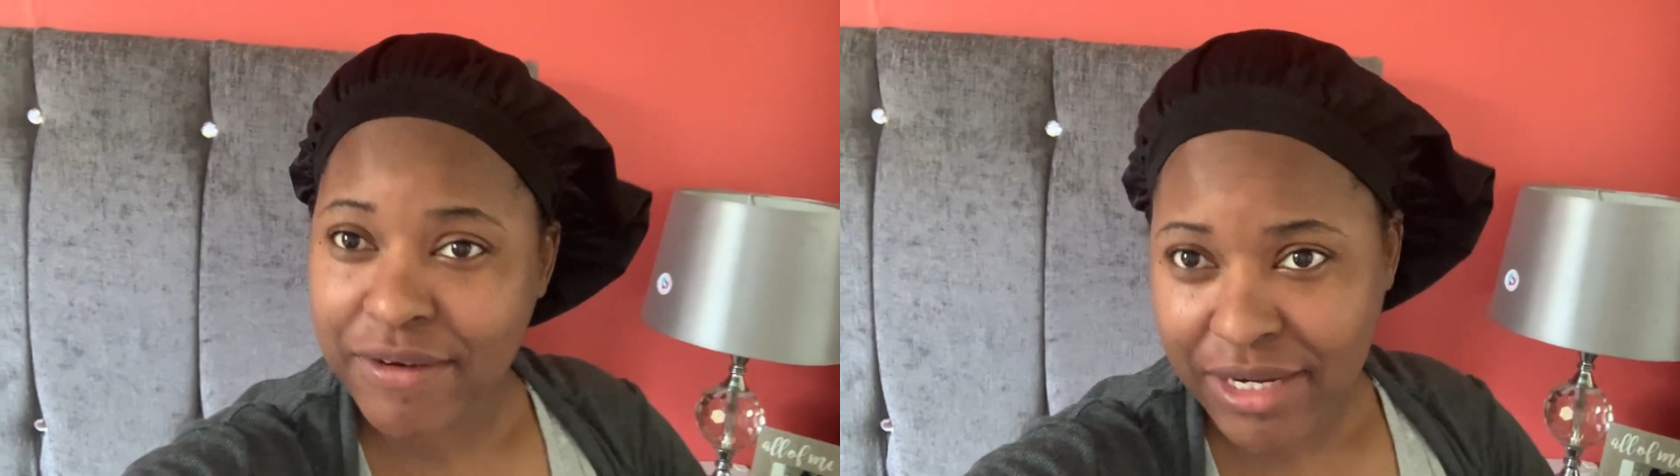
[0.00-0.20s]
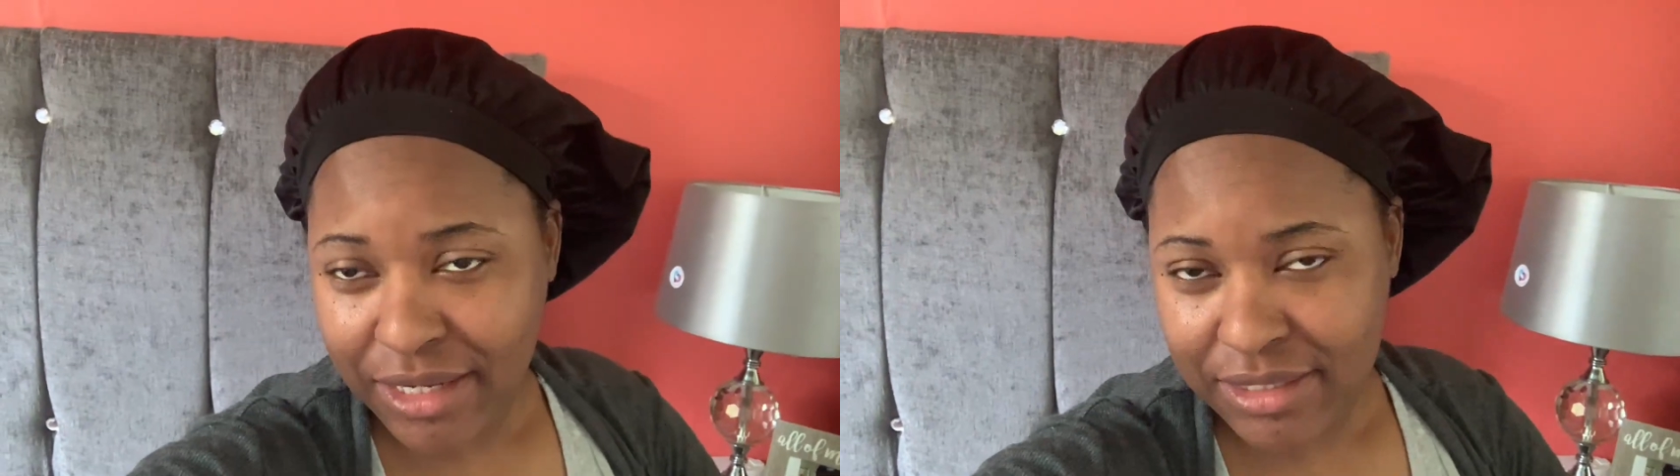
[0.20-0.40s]

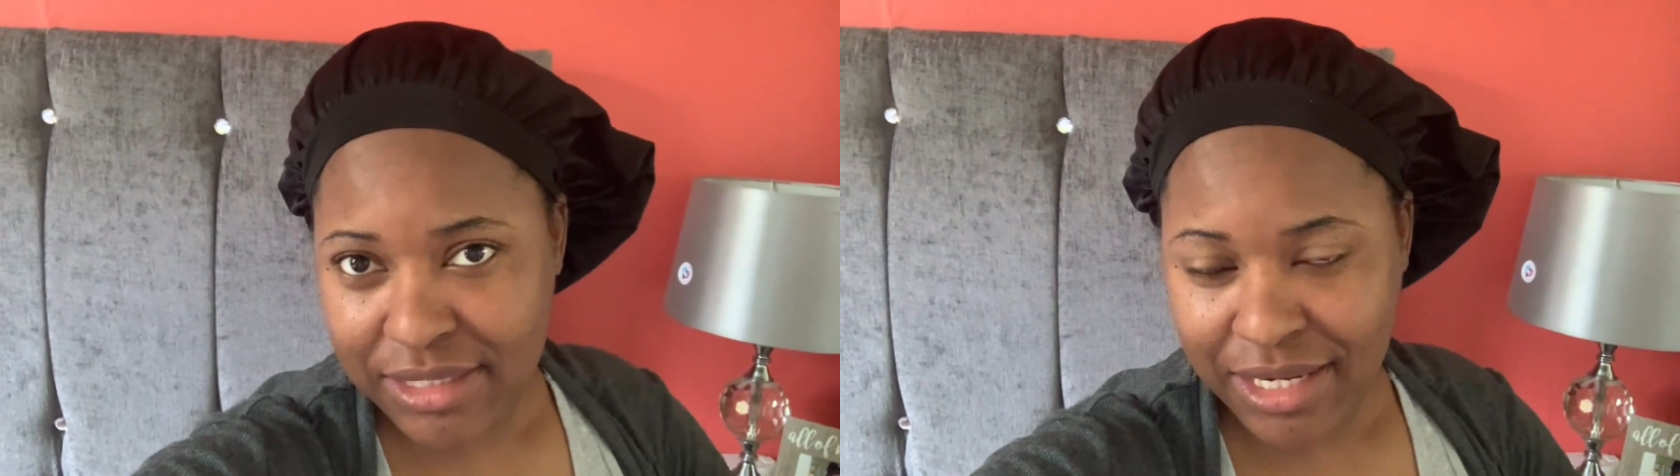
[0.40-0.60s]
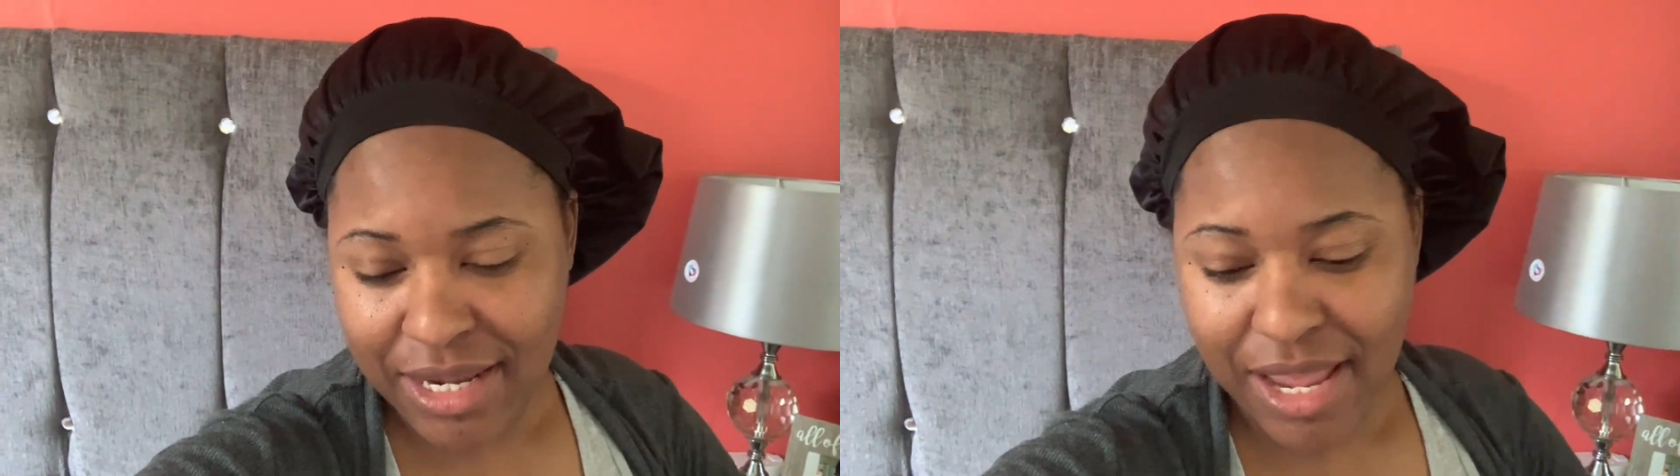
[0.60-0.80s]
next
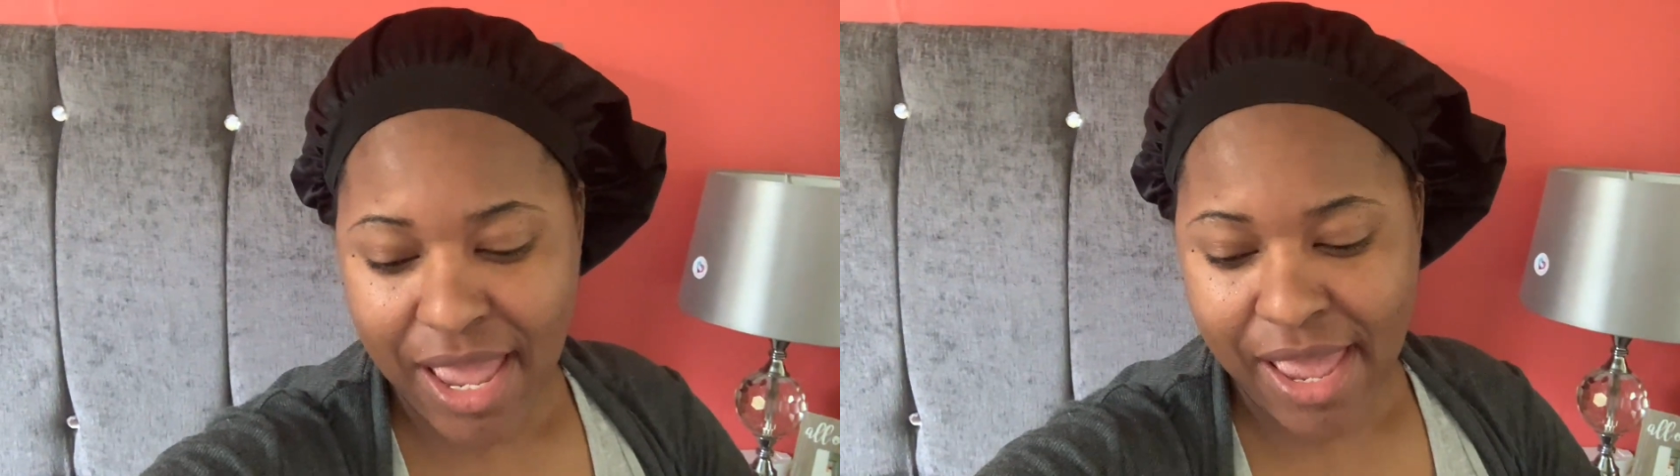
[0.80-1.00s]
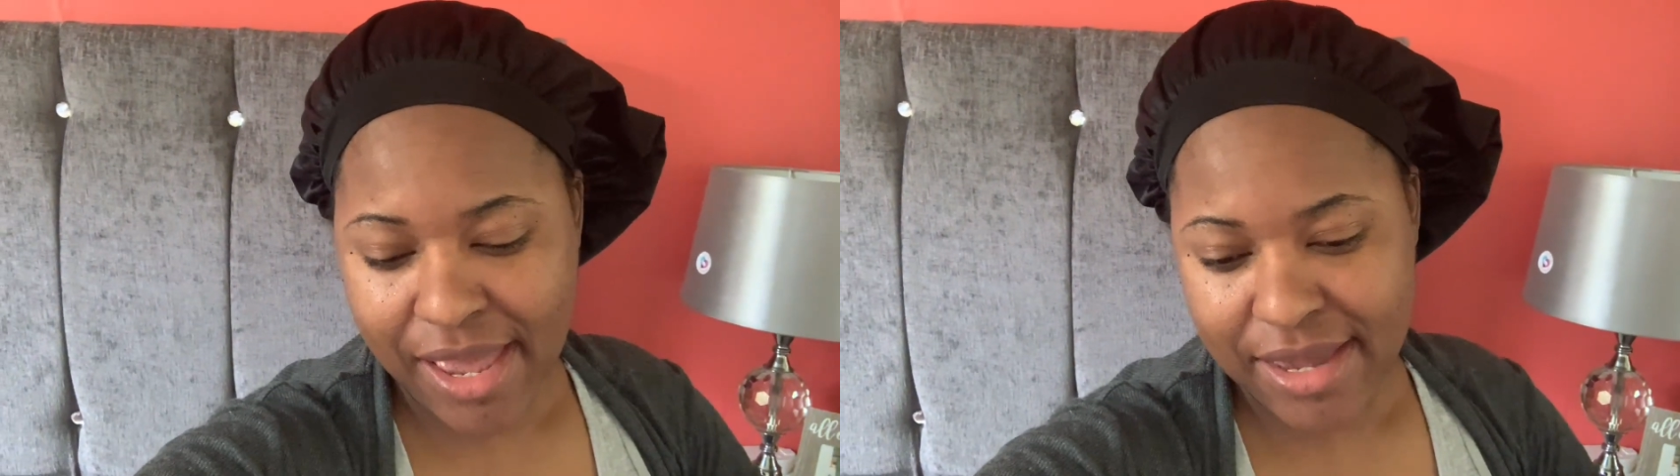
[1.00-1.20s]
day,
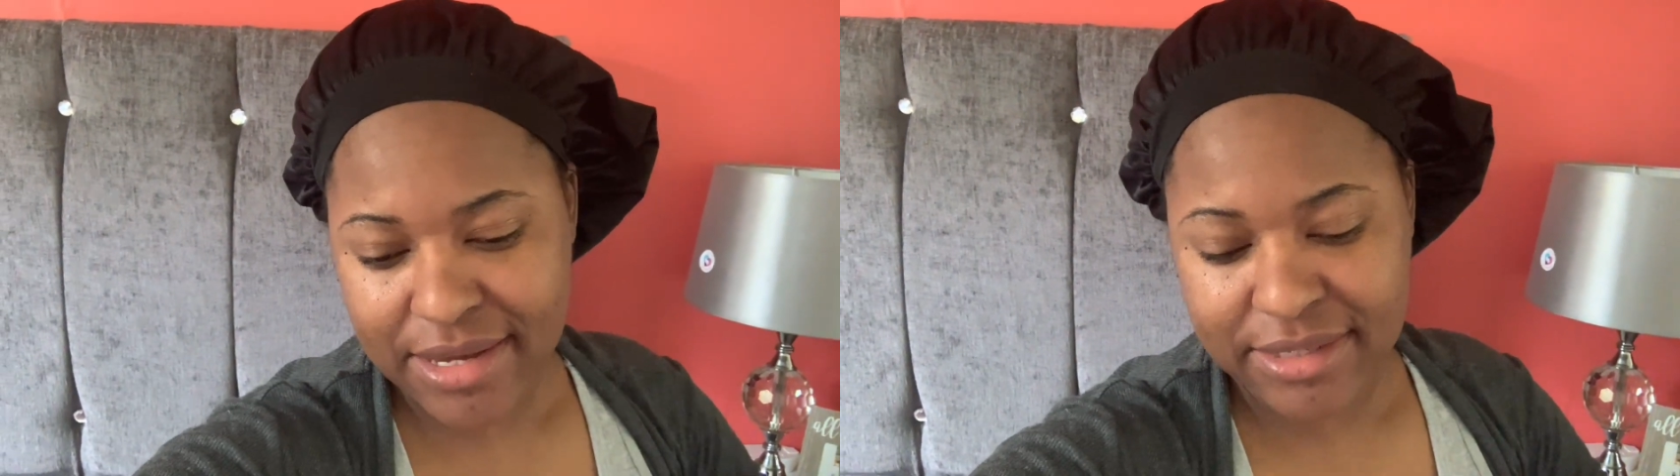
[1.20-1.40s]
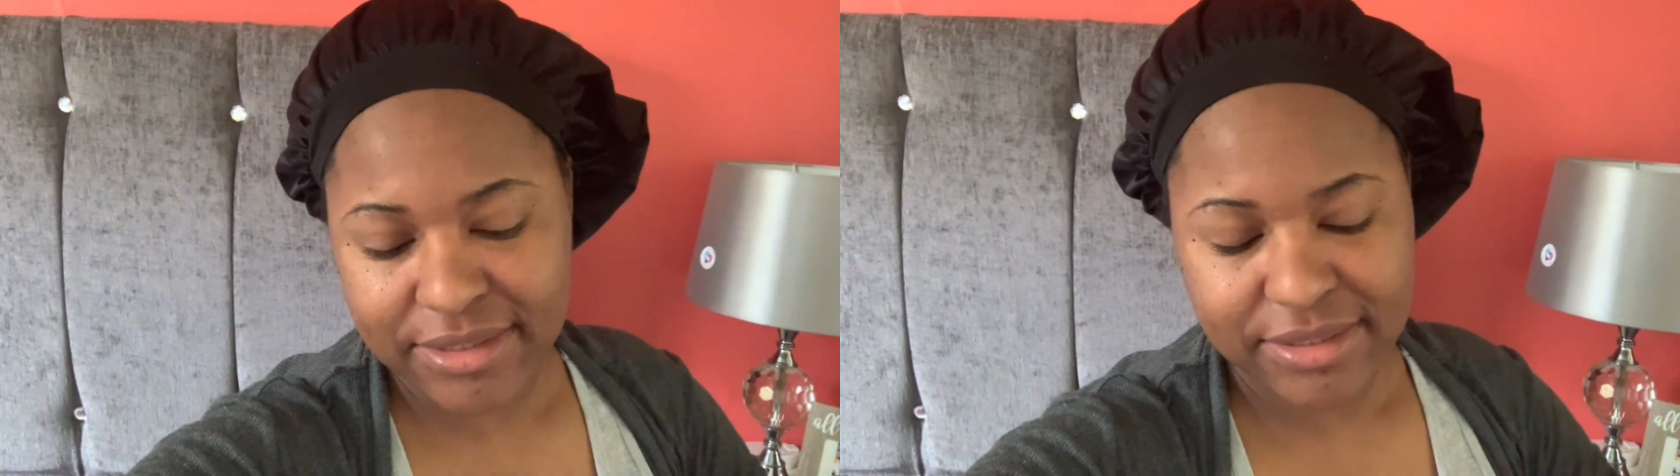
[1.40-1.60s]

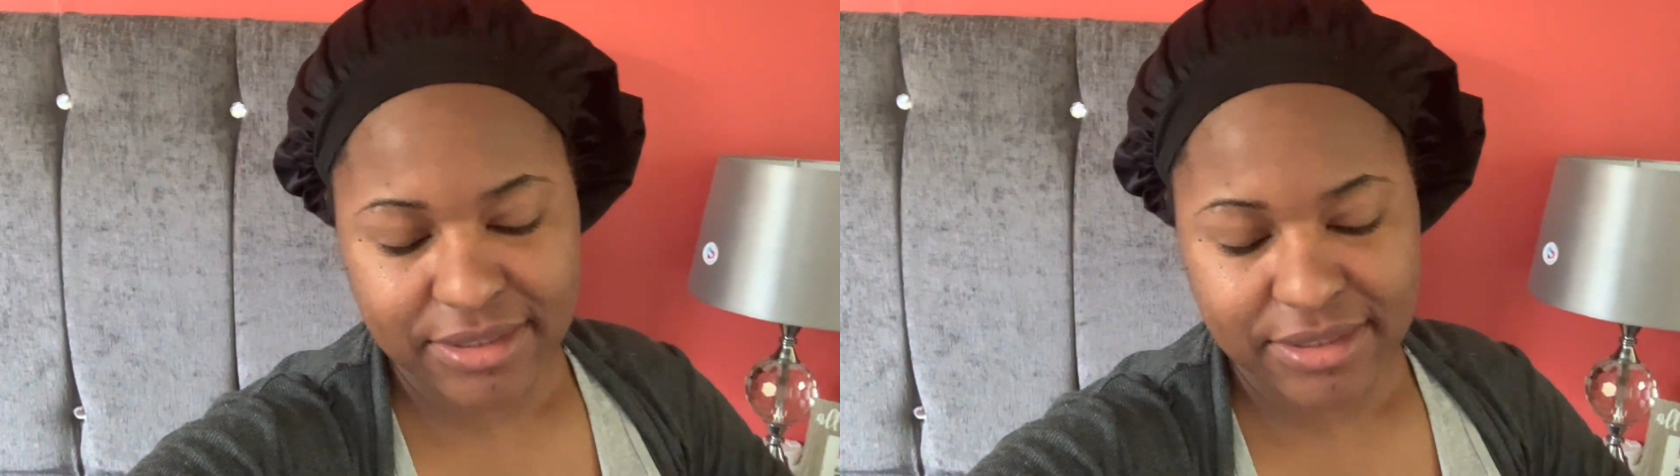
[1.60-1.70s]
and